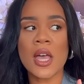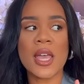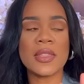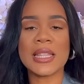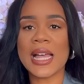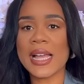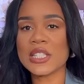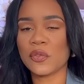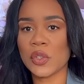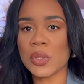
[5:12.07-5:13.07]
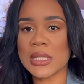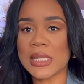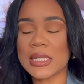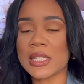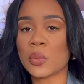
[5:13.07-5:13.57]
In the last few
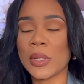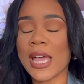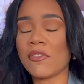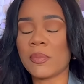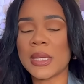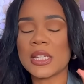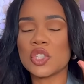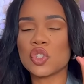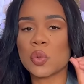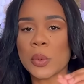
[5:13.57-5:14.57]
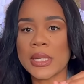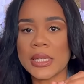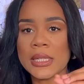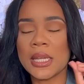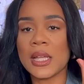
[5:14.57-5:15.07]
seasons, we have been
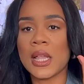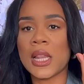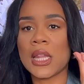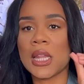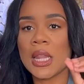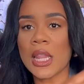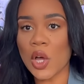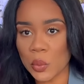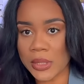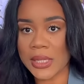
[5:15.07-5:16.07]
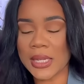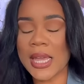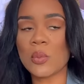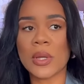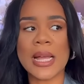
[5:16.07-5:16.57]
trend loaded.
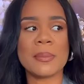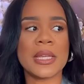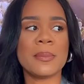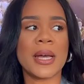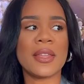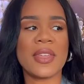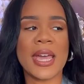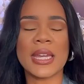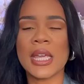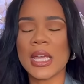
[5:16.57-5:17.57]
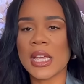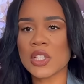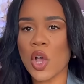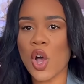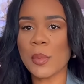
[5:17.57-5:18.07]
And what I mean by that,
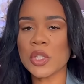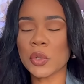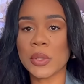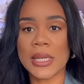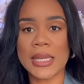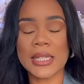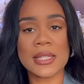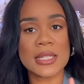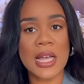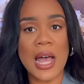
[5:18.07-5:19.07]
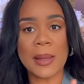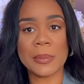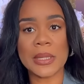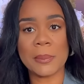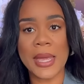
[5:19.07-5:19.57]
it's almost created this
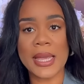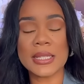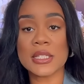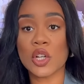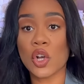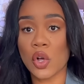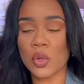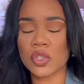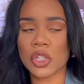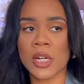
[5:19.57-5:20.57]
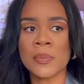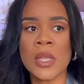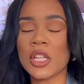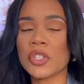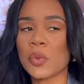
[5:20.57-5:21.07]
copy paste culture
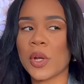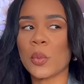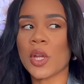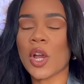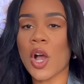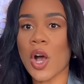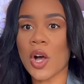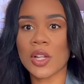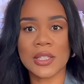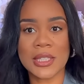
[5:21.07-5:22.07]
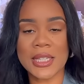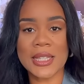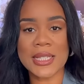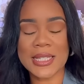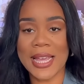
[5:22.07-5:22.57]
to where we are all looking
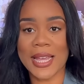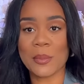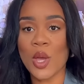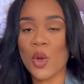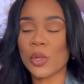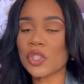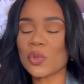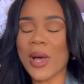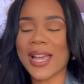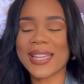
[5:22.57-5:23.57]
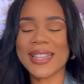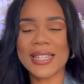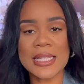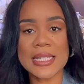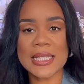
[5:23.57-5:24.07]
the same, which is why
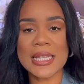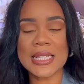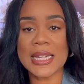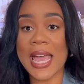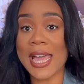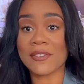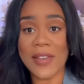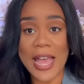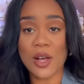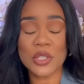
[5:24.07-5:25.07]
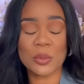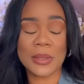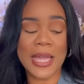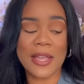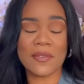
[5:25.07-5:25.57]
this season I vow to
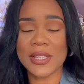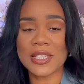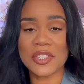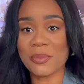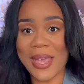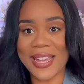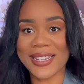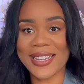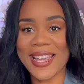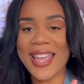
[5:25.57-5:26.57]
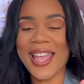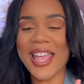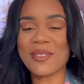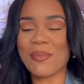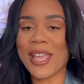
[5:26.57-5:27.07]
be a vintage baddie
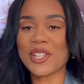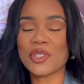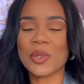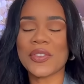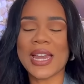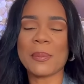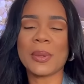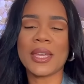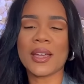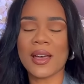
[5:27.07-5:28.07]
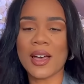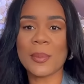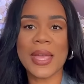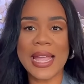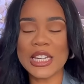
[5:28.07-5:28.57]
and make sure that I pick
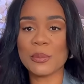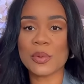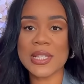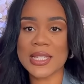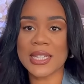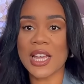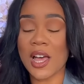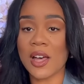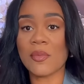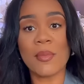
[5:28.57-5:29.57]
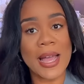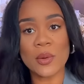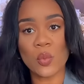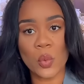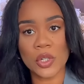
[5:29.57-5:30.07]
up 80% of my
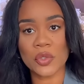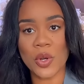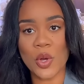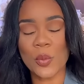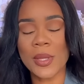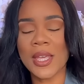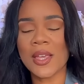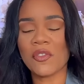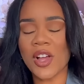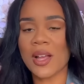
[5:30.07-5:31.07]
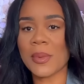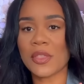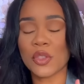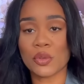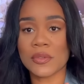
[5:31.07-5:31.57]
wardrobe from
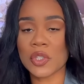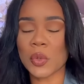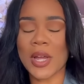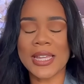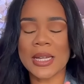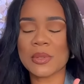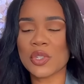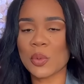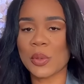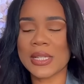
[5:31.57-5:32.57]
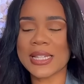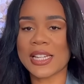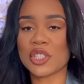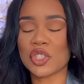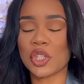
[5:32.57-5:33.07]
the thrift store. And I'm super
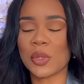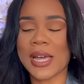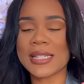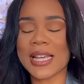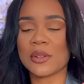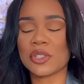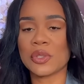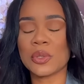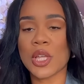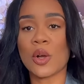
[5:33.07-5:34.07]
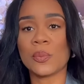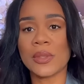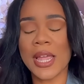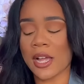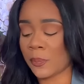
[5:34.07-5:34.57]
excited to show you guys how to do so.
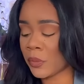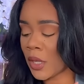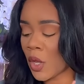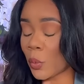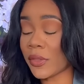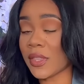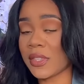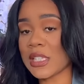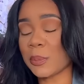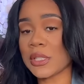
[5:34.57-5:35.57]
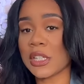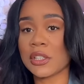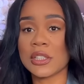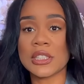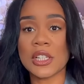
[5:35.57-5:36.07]
Now, with this
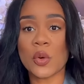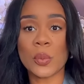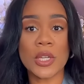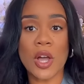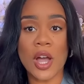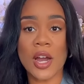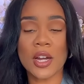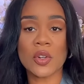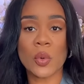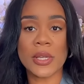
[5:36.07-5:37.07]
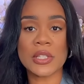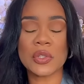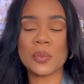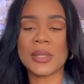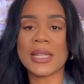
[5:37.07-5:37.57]
particular look, we are going
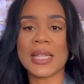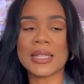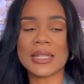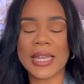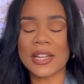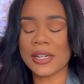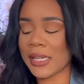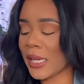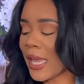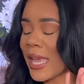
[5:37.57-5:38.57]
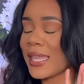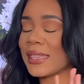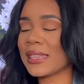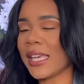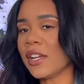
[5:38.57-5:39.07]
to be layering.
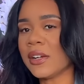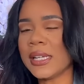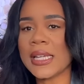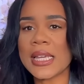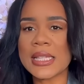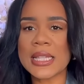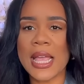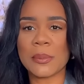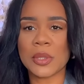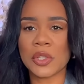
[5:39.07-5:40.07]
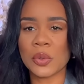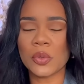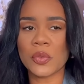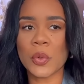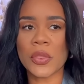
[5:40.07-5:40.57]
Layering is a
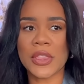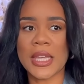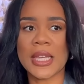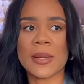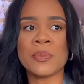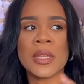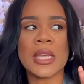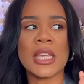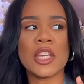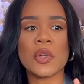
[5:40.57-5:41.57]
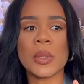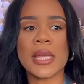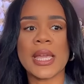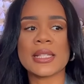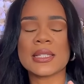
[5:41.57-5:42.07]
beautiful thing. It
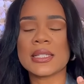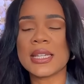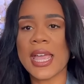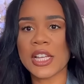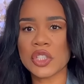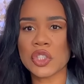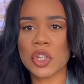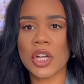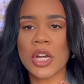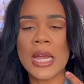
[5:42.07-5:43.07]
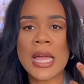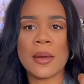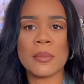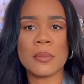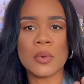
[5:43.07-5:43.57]
creates texture,
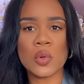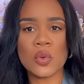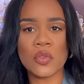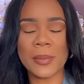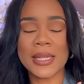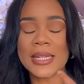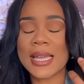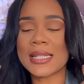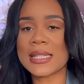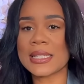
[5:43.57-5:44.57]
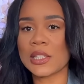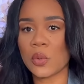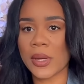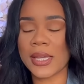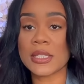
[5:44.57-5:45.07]
movement, and
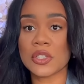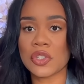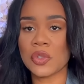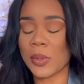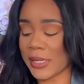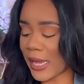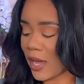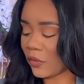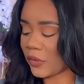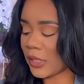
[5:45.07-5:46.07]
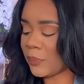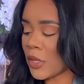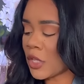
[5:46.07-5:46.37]
silhouette to an outfit.